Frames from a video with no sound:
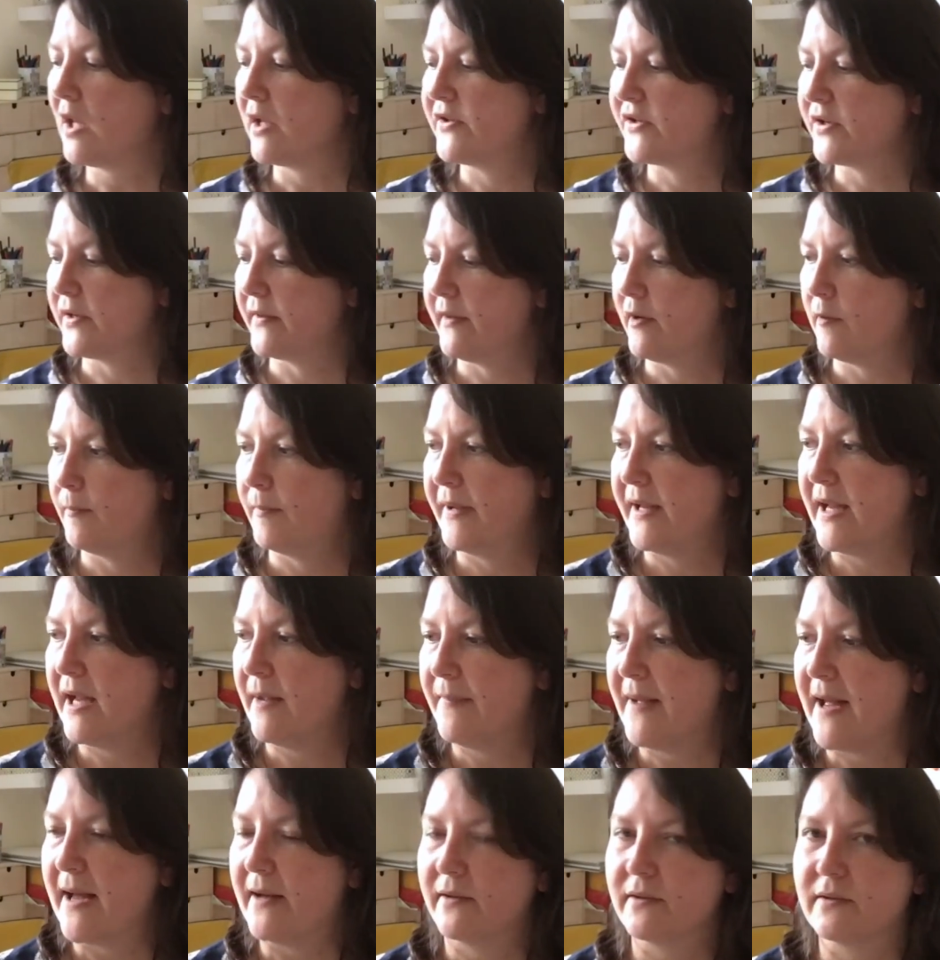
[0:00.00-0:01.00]
there'll be
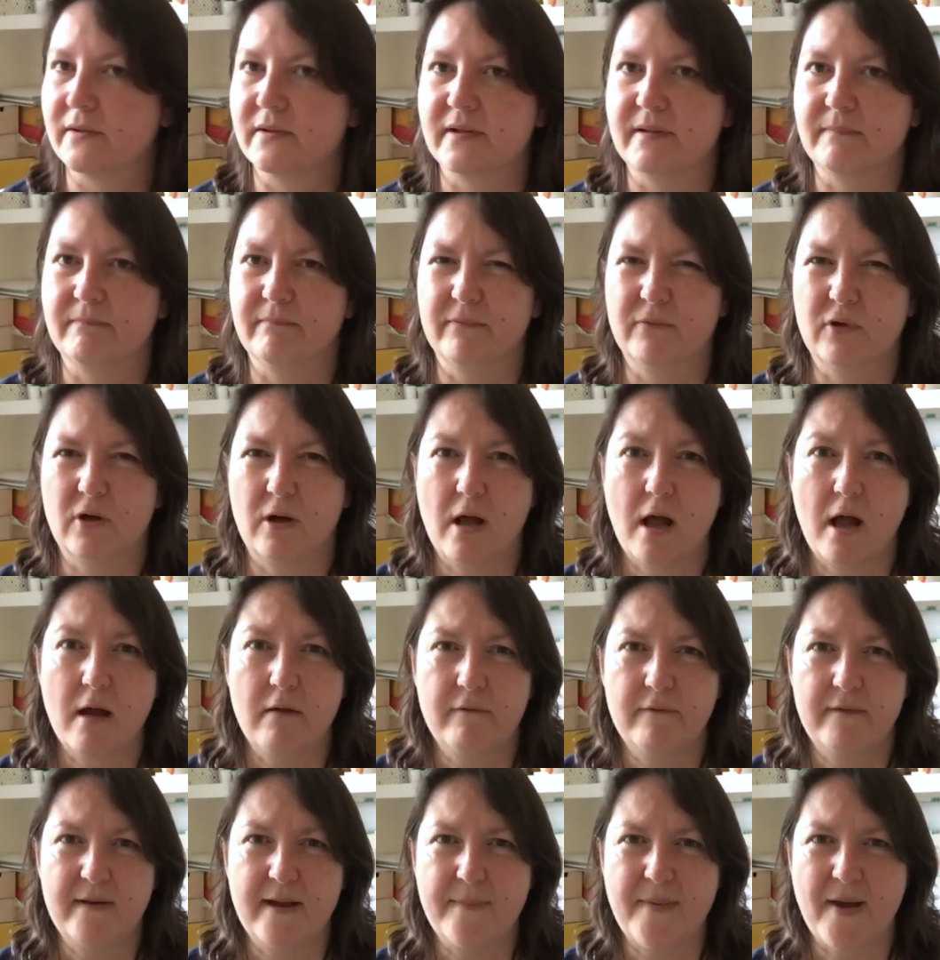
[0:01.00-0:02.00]

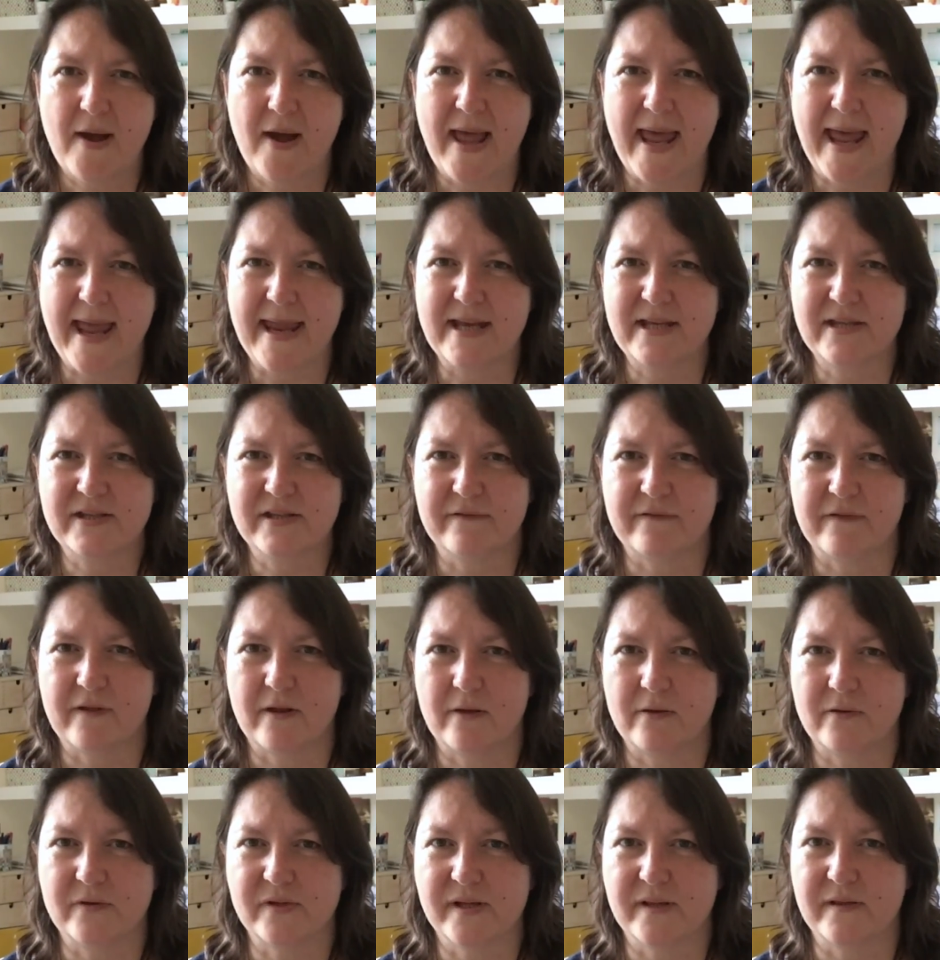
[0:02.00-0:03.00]
hopefully about 8 of
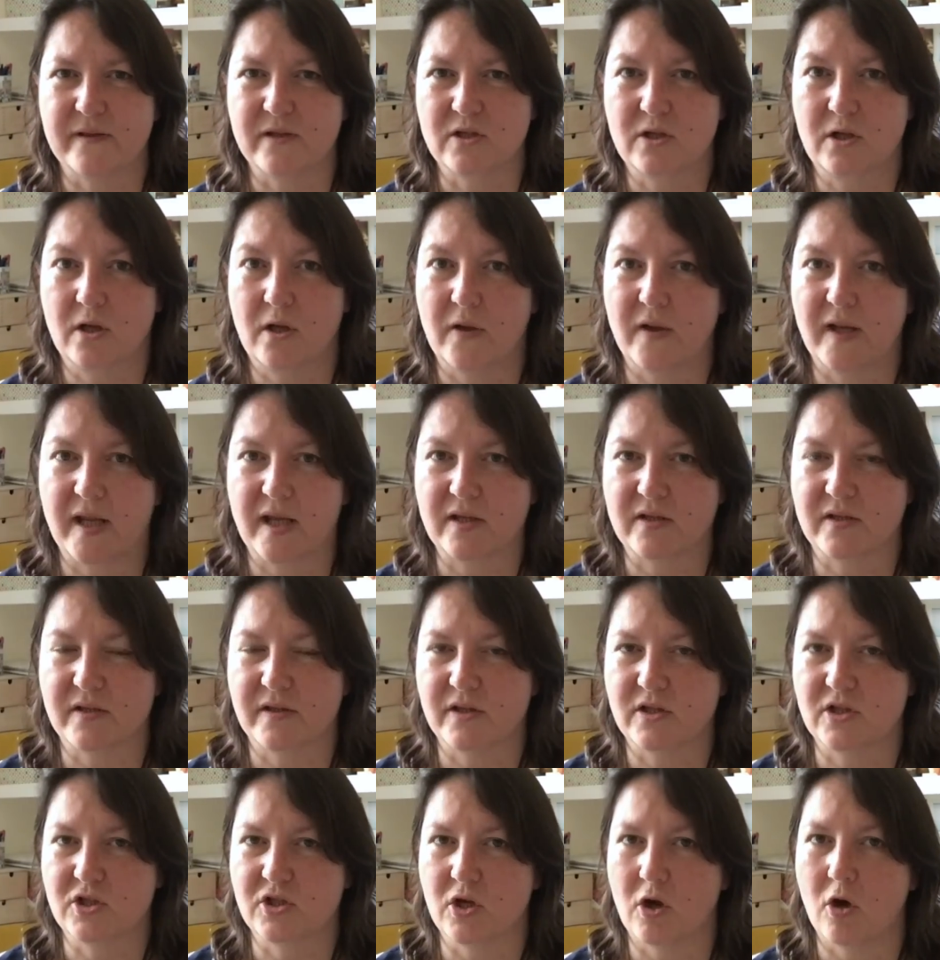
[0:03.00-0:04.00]
those going into
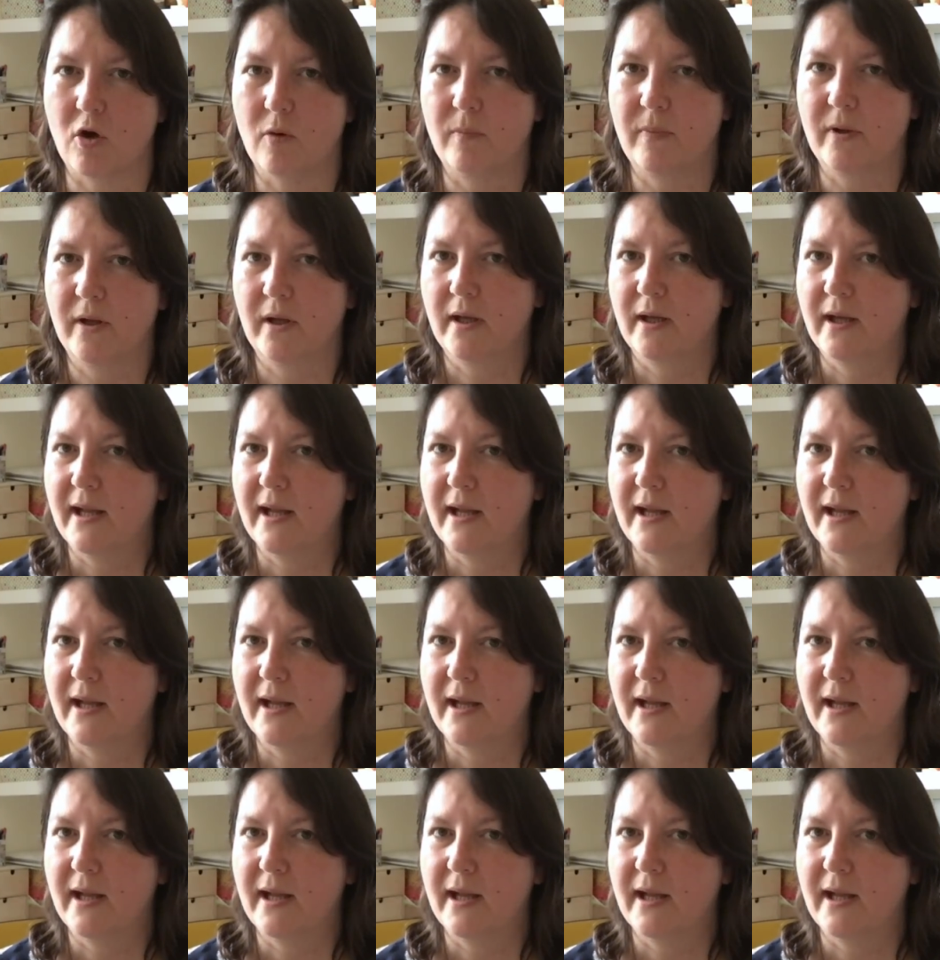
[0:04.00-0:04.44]
the shop.